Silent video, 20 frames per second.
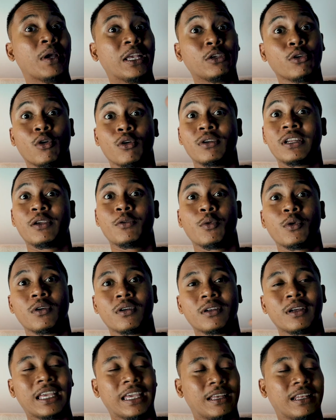when you're only,
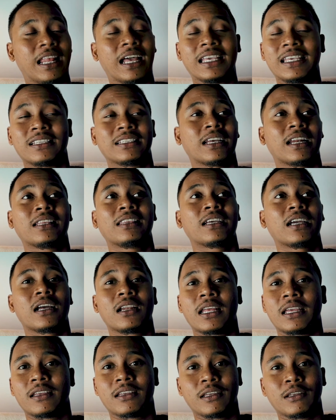okay, lagi sekarang tengah
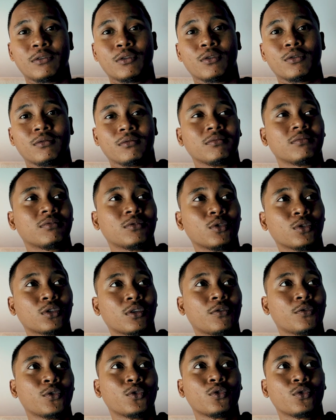like, you know, those
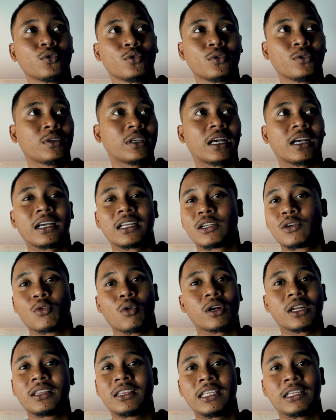of you who yang kena
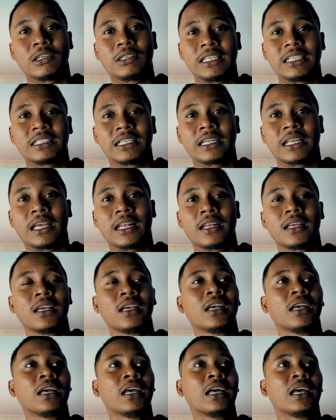quarantine and things like that,
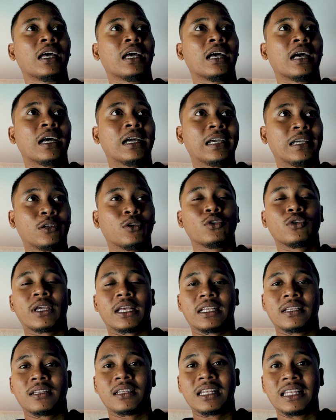you know, you
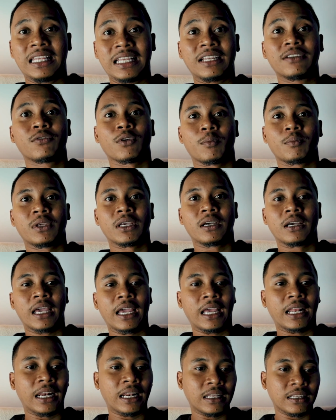can learn from here.
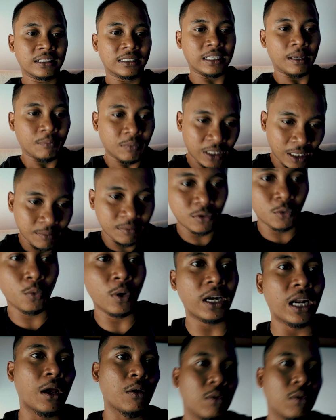And sometimes what